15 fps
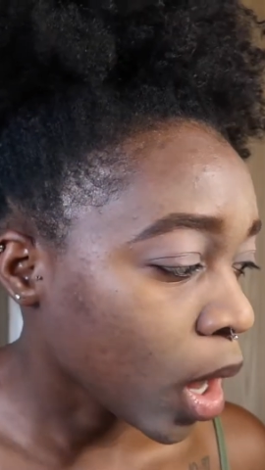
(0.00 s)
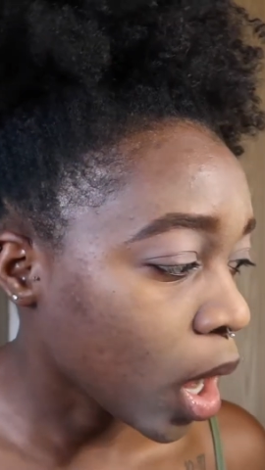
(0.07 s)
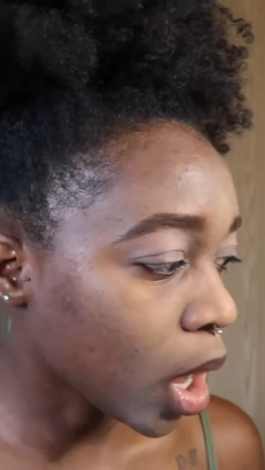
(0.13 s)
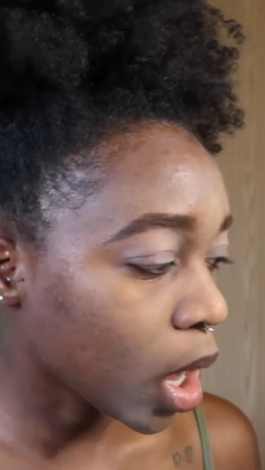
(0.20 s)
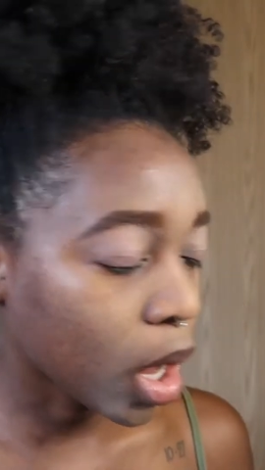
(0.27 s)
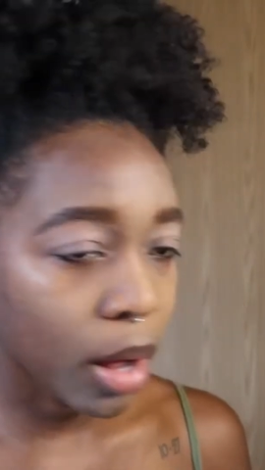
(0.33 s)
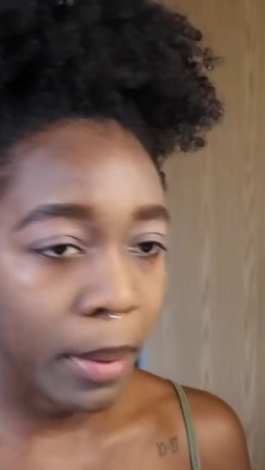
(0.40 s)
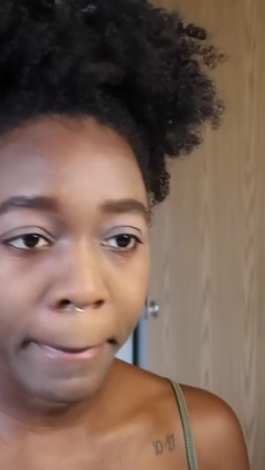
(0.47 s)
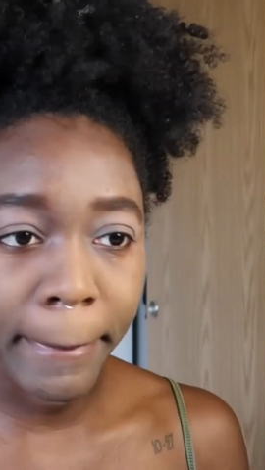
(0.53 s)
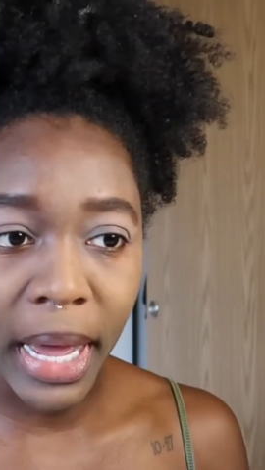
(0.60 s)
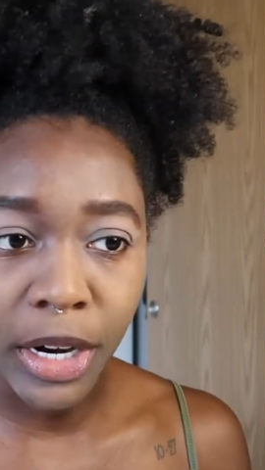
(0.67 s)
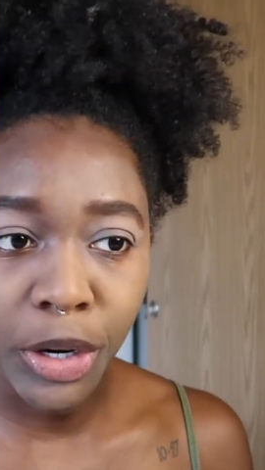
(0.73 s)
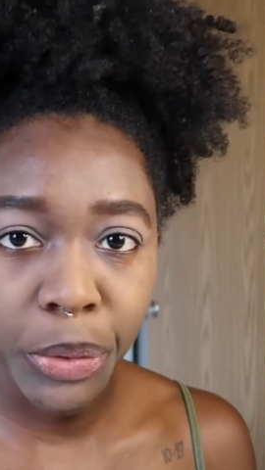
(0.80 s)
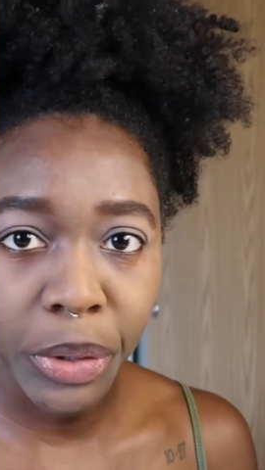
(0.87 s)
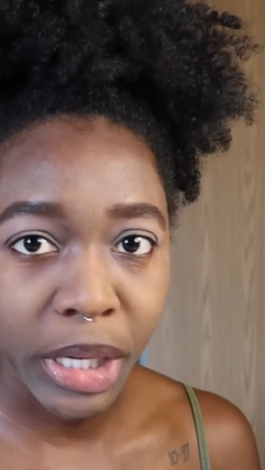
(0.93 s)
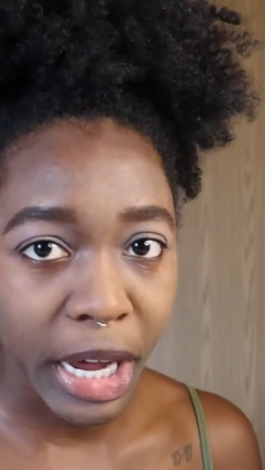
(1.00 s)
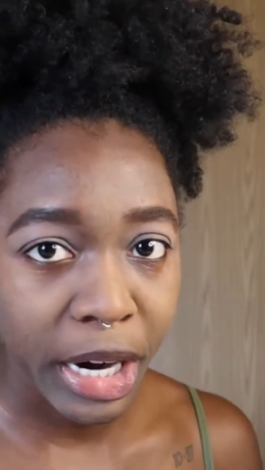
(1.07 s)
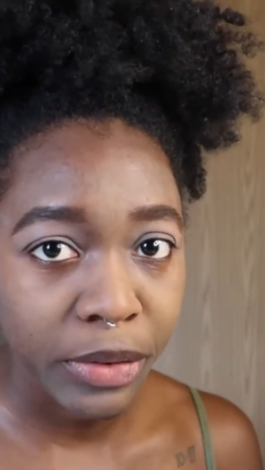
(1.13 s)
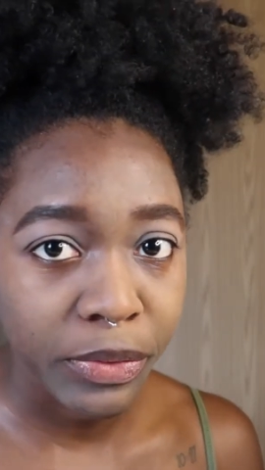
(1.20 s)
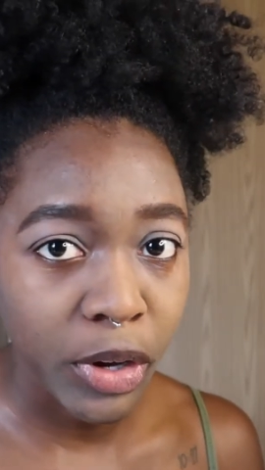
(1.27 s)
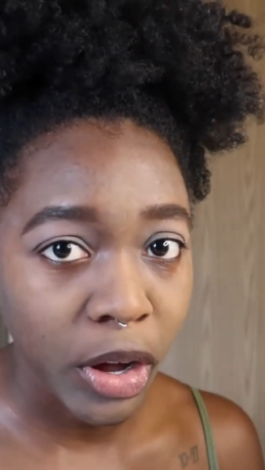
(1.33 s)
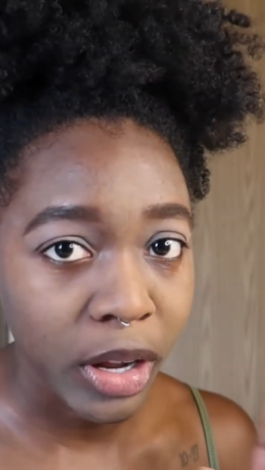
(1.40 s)
Um, I know a lot
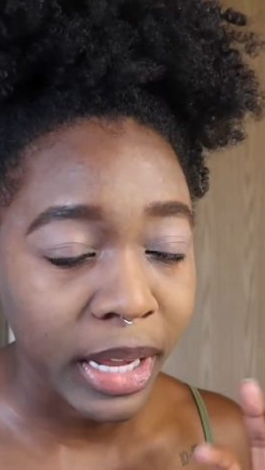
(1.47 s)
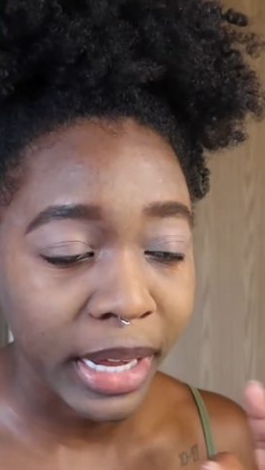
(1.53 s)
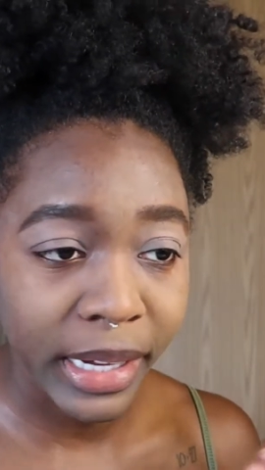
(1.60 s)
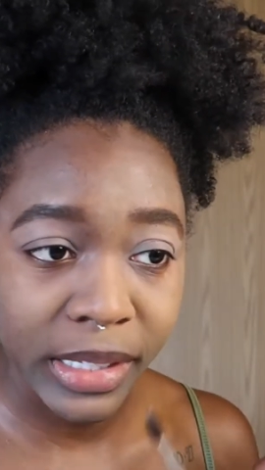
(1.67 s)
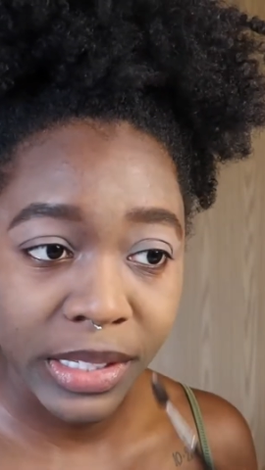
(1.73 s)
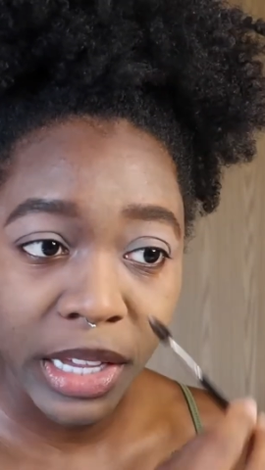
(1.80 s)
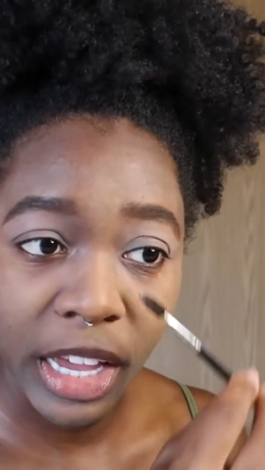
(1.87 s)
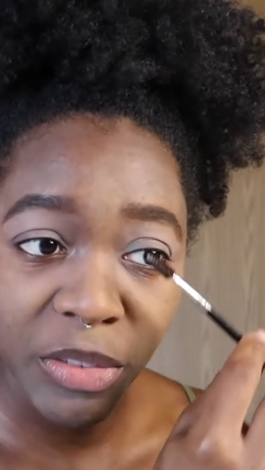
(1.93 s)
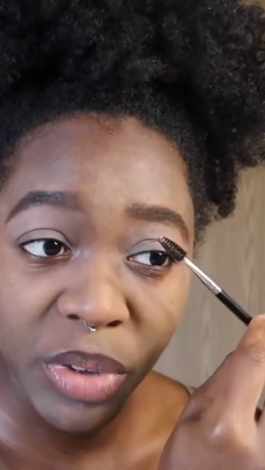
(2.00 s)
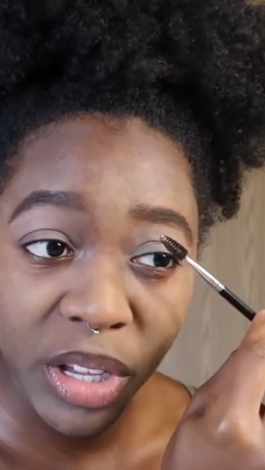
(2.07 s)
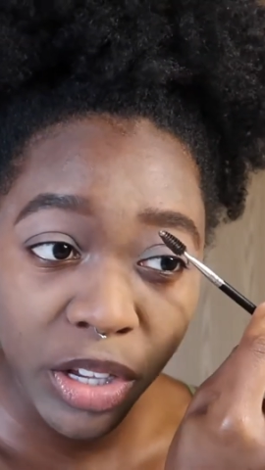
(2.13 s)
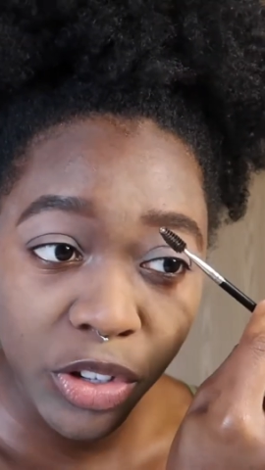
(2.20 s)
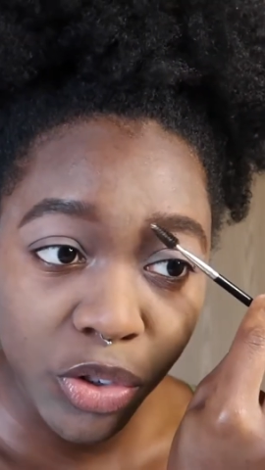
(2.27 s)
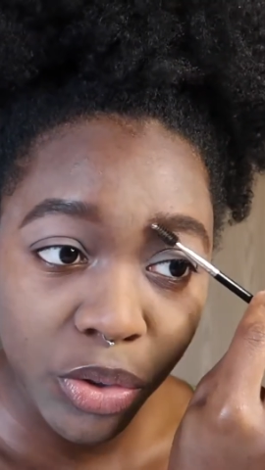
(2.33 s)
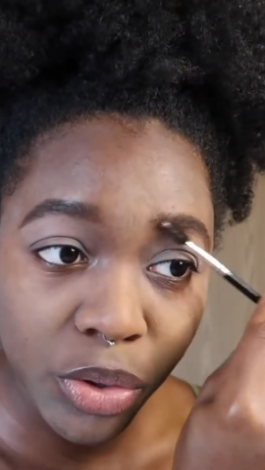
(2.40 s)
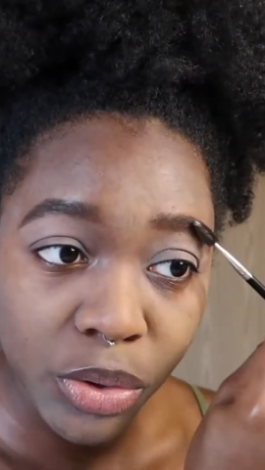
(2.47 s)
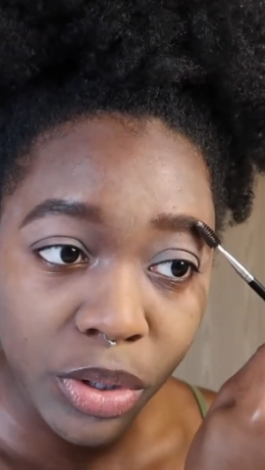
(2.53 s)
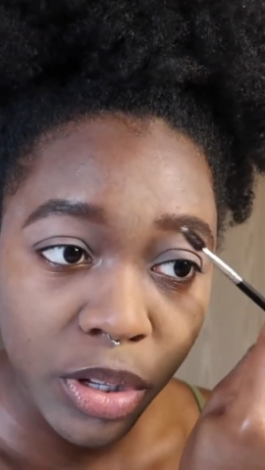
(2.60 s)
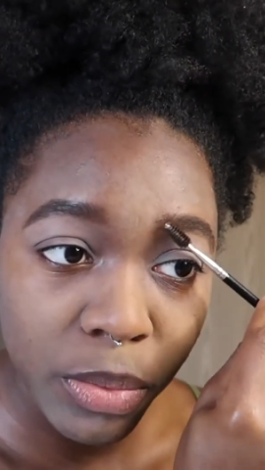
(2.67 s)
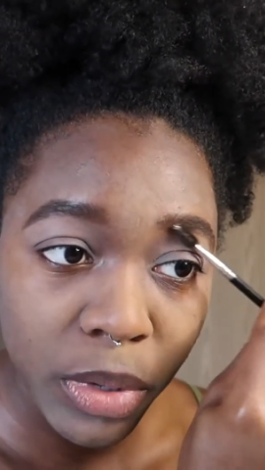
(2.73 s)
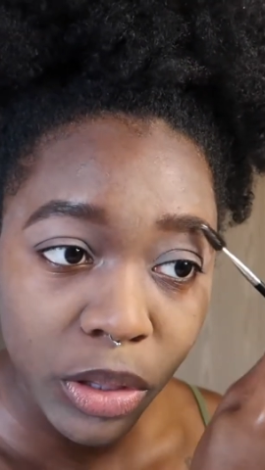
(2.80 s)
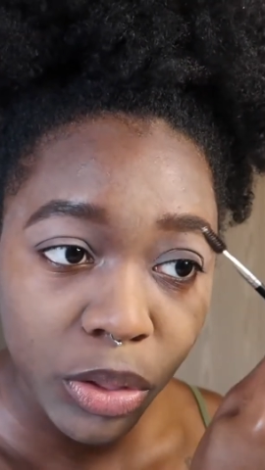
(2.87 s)
of y'all, like I said, have been introduced
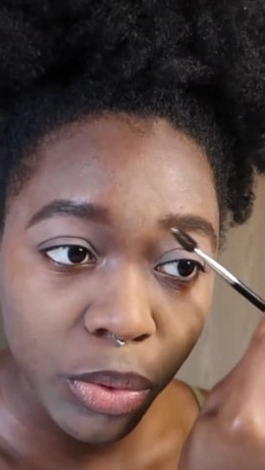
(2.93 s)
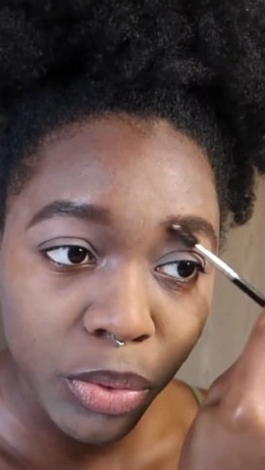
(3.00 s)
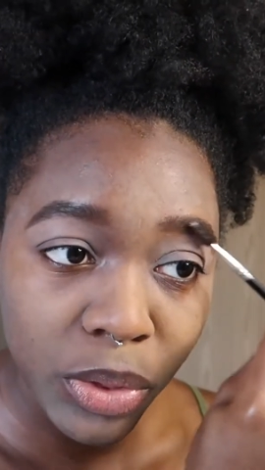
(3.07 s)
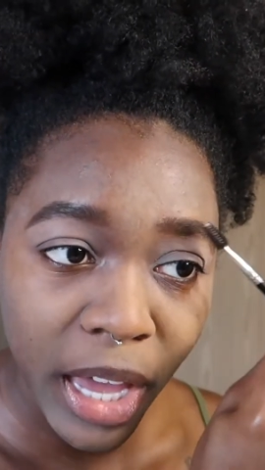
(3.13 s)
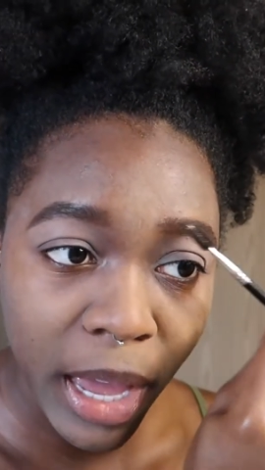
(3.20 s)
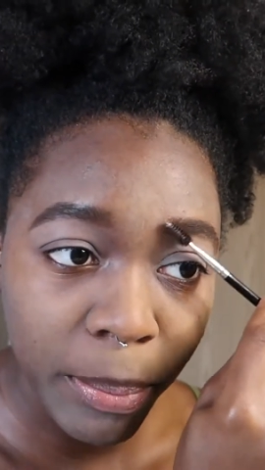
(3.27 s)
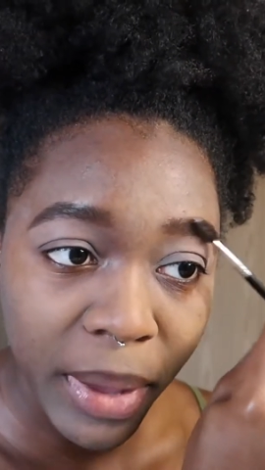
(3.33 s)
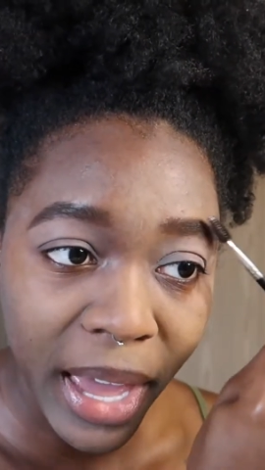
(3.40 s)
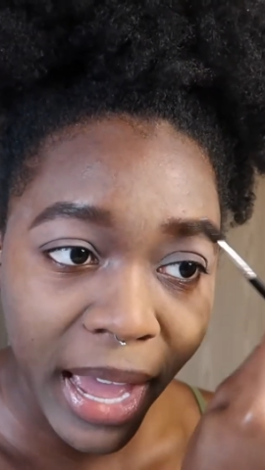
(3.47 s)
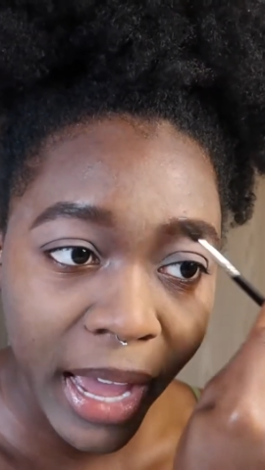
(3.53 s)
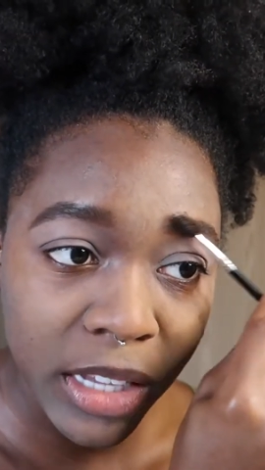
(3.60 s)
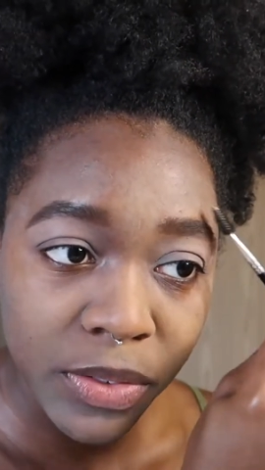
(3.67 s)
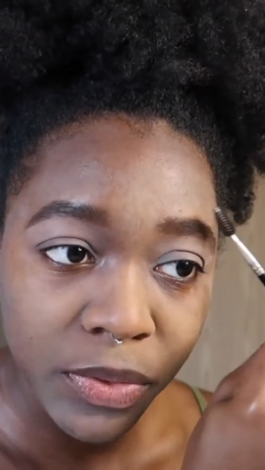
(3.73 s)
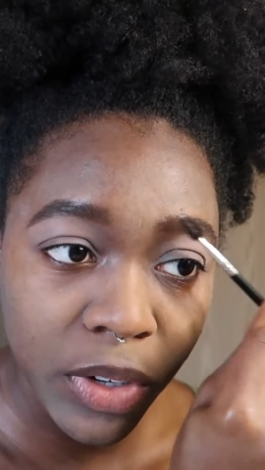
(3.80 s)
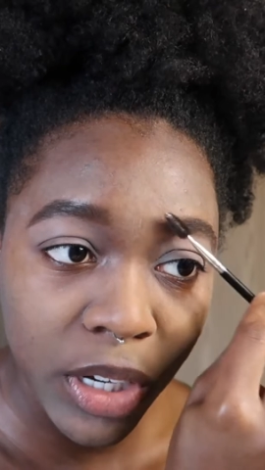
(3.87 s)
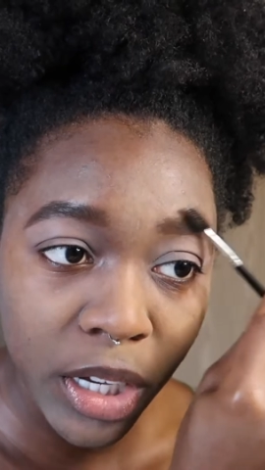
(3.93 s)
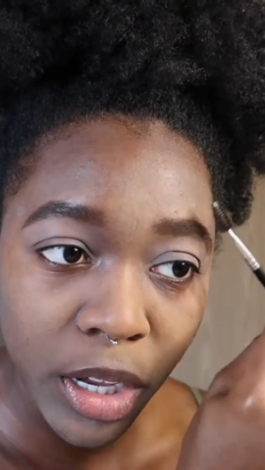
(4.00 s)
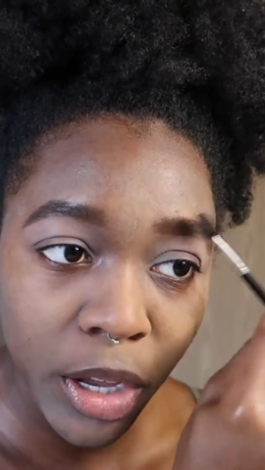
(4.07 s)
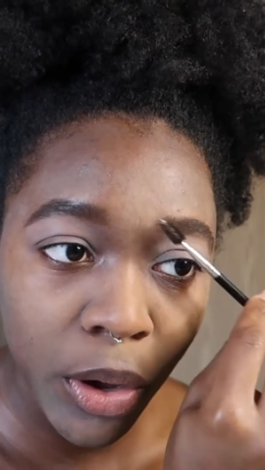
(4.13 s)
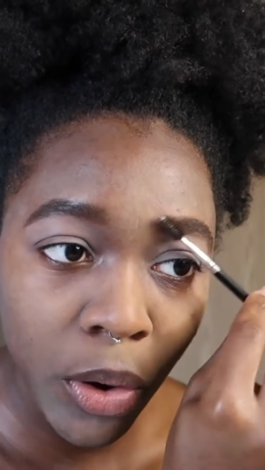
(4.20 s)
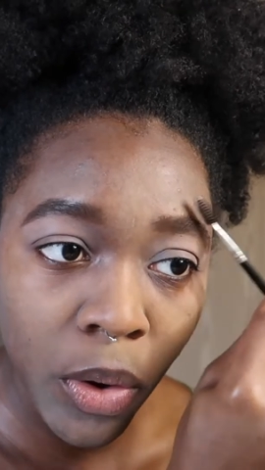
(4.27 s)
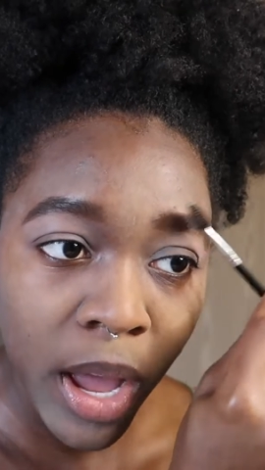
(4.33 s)
to me through that past
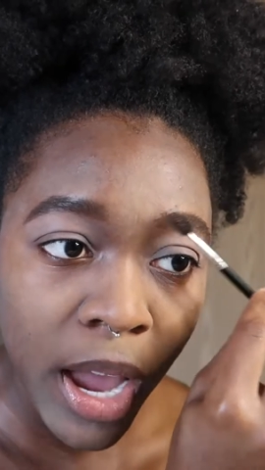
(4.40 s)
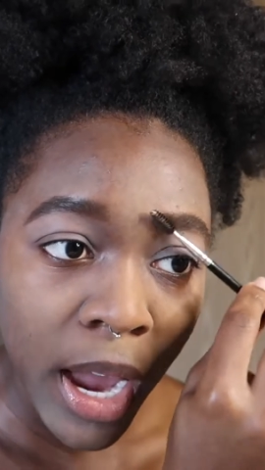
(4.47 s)
video.